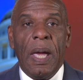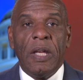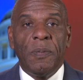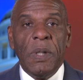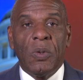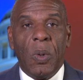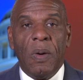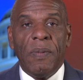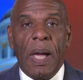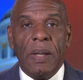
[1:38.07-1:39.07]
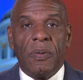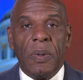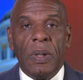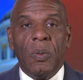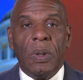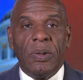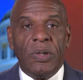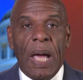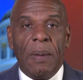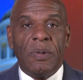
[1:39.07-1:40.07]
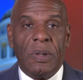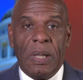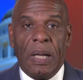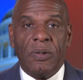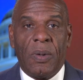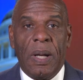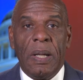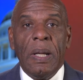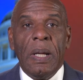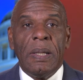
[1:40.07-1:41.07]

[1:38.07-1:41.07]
SB 1293 will establish a tax credit